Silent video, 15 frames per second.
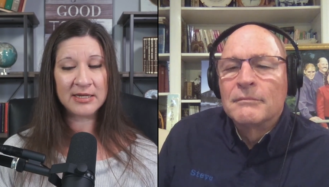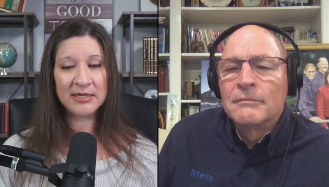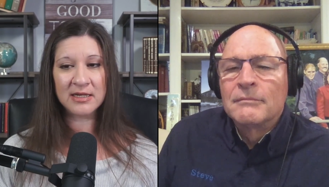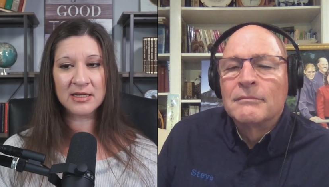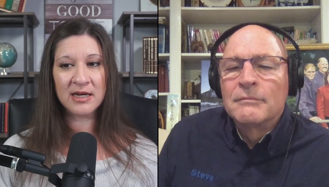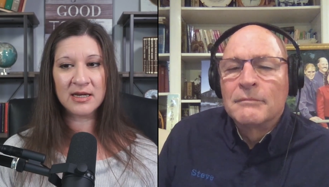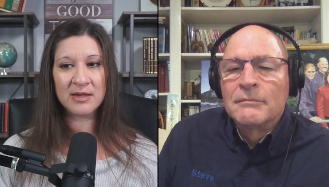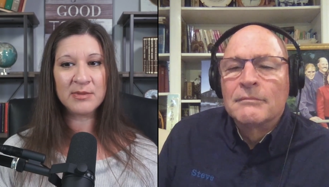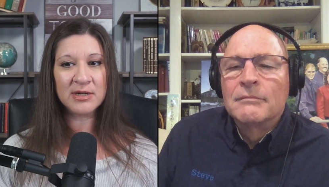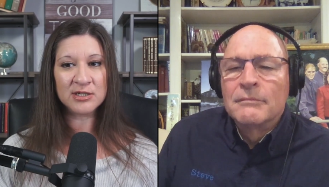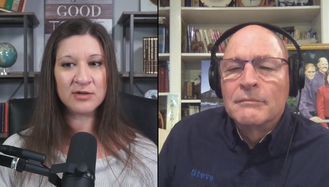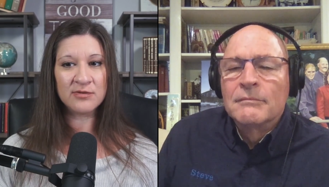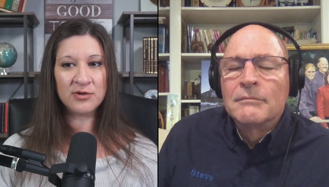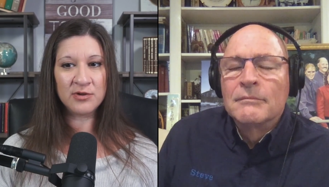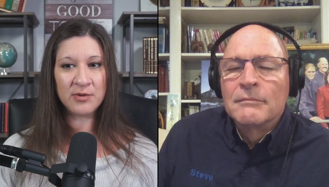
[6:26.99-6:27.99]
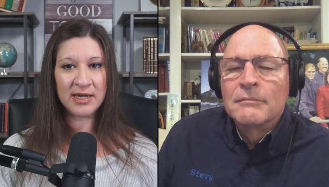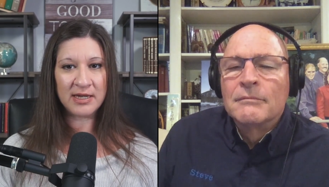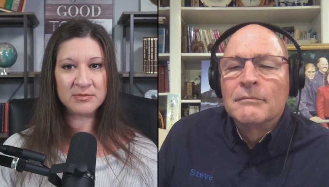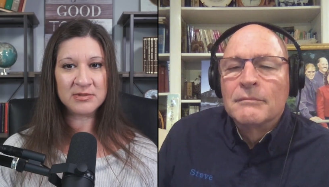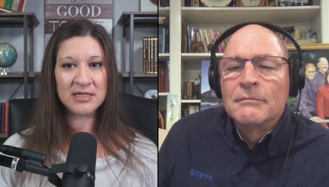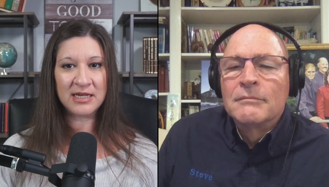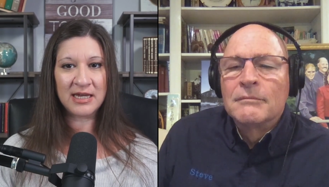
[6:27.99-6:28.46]
Speaker 1: I think I am much of who I
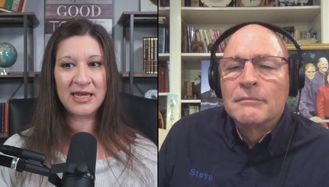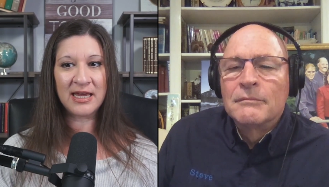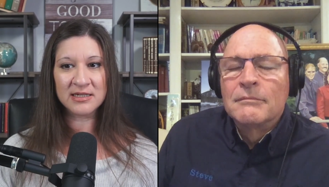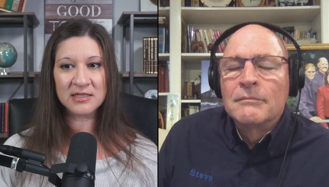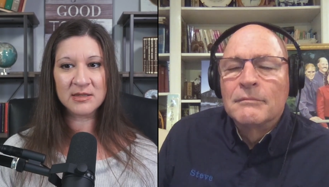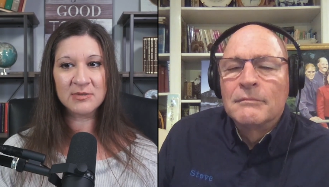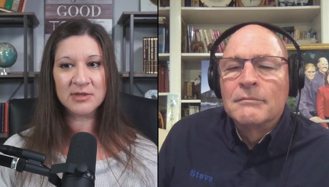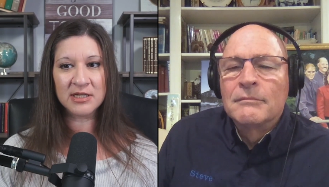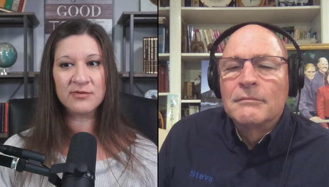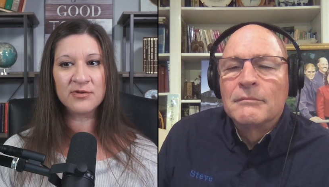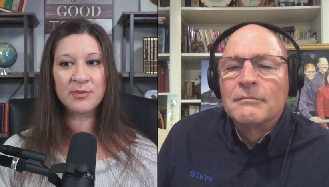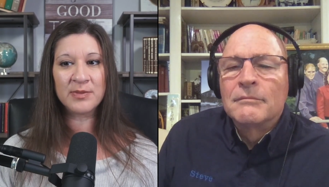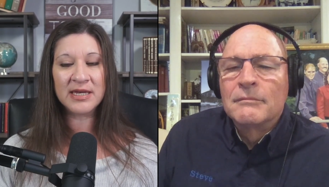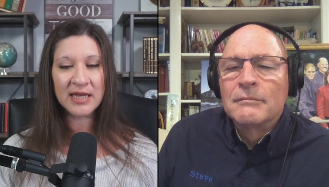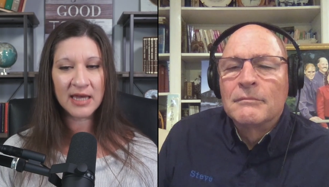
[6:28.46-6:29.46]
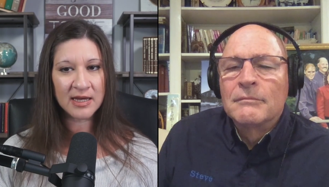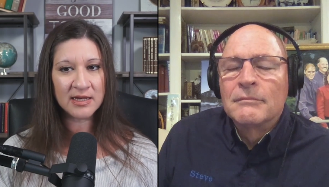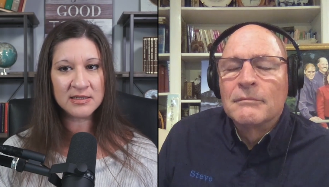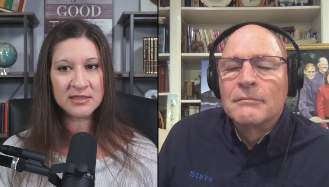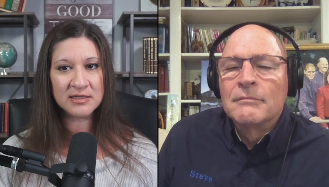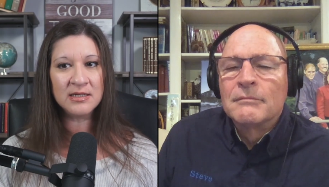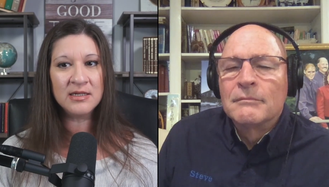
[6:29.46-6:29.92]
am today as a believer
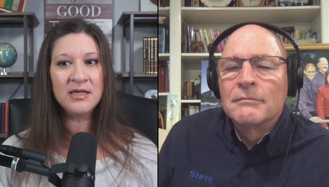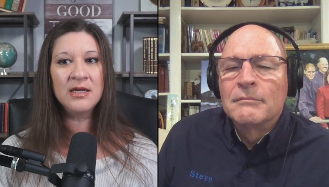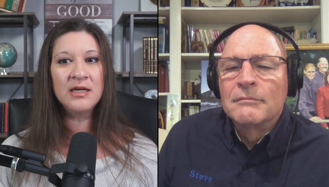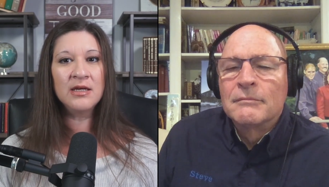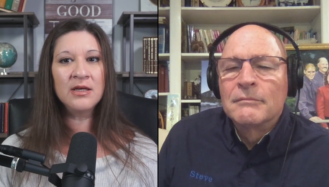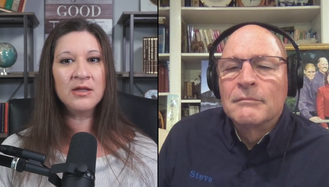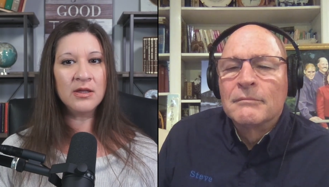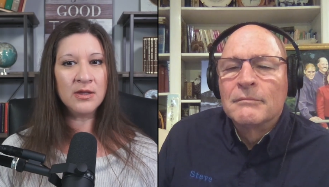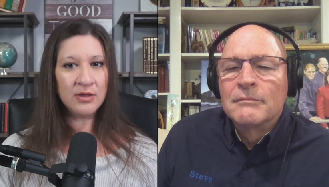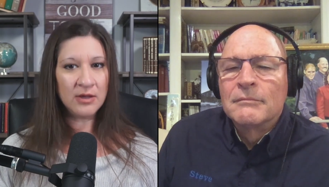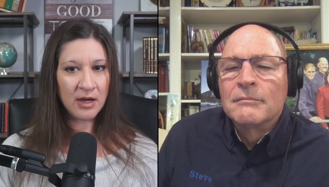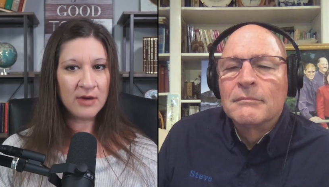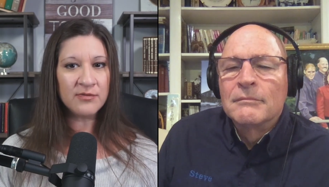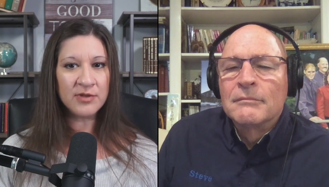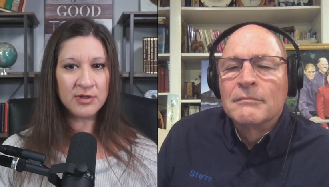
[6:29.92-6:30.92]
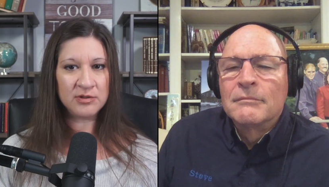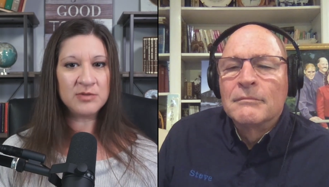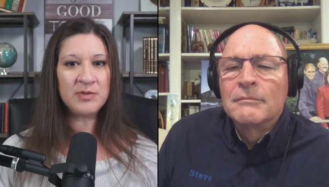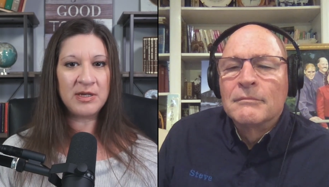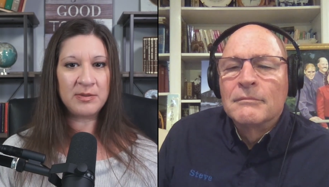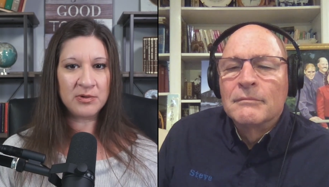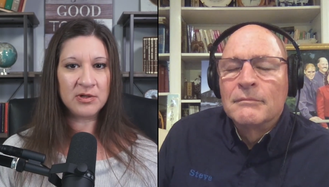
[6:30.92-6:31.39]
because of
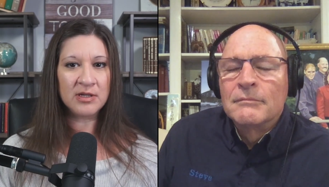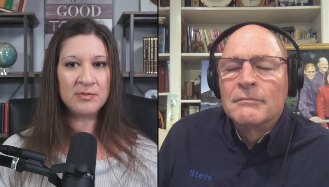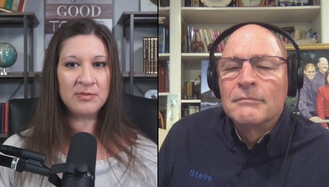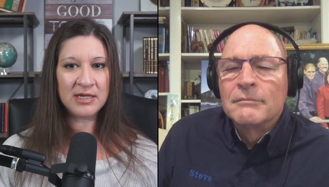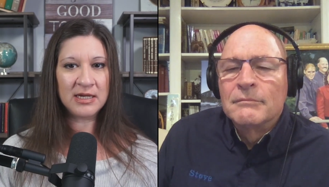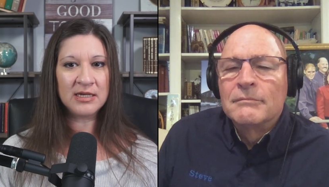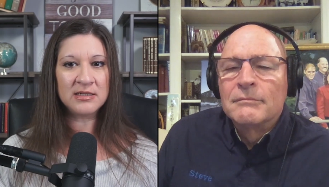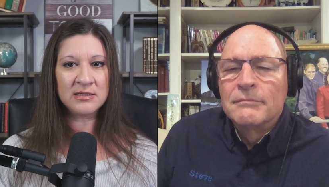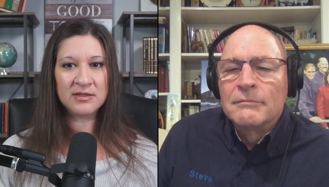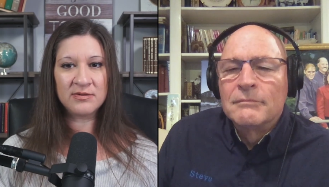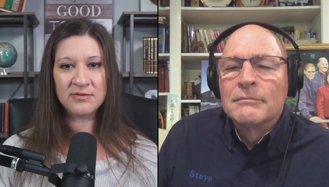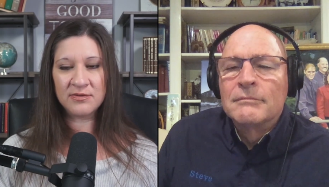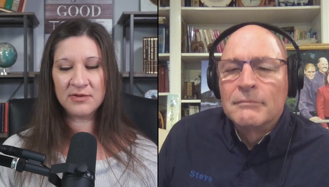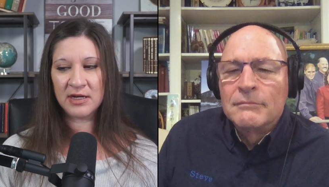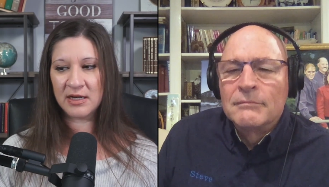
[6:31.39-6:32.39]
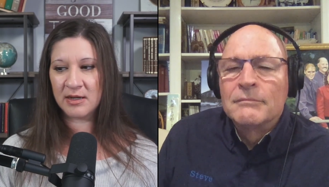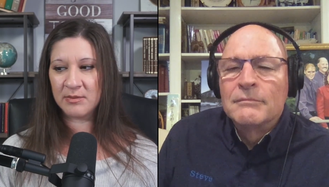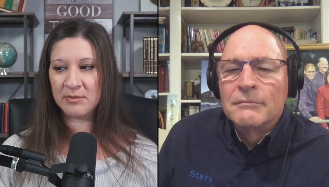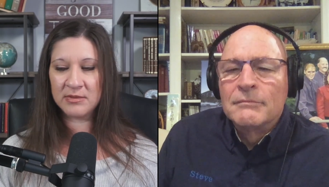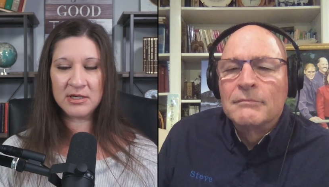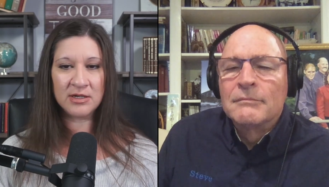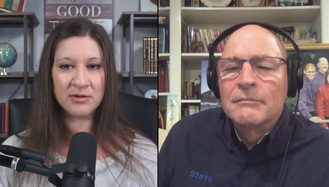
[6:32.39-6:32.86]
those people and because of
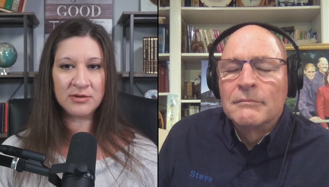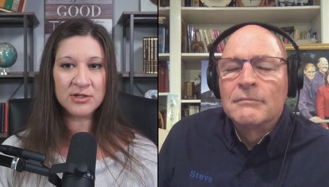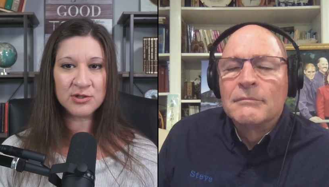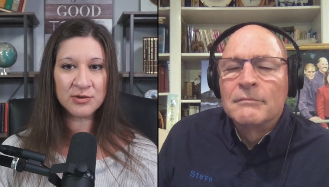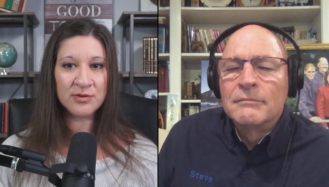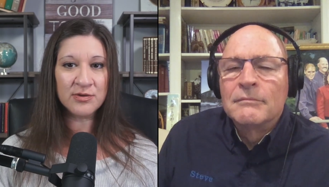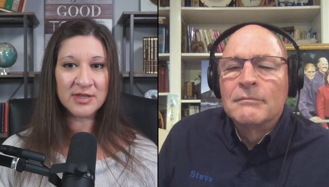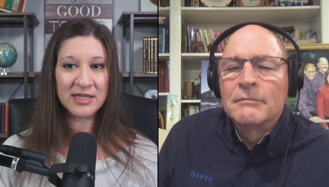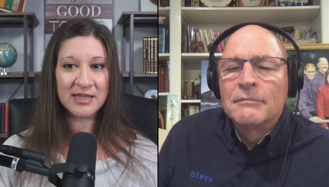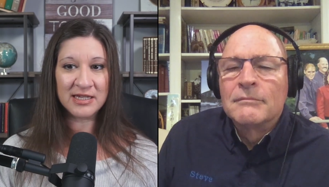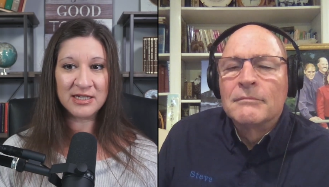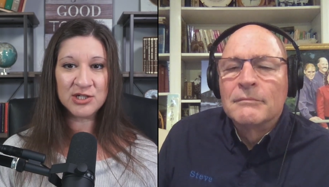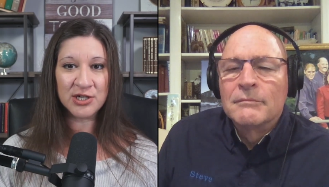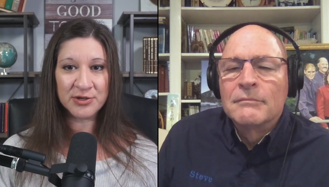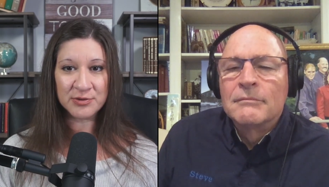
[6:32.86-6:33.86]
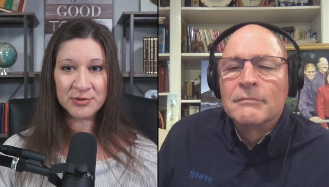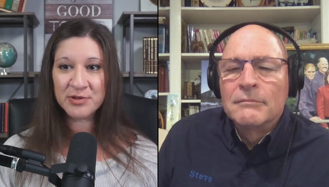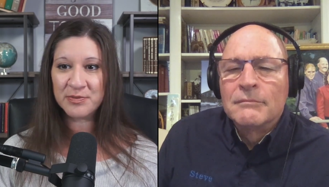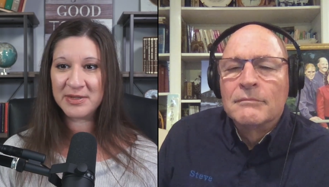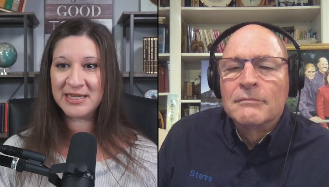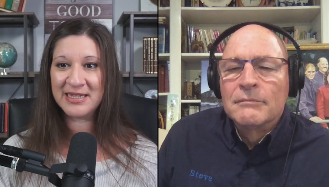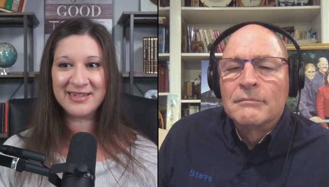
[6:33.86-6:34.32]
um, you know the truth that they shared
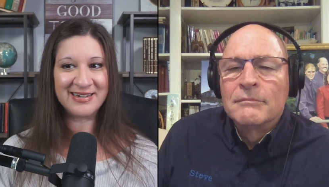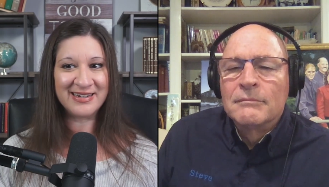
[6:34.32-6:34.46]
with me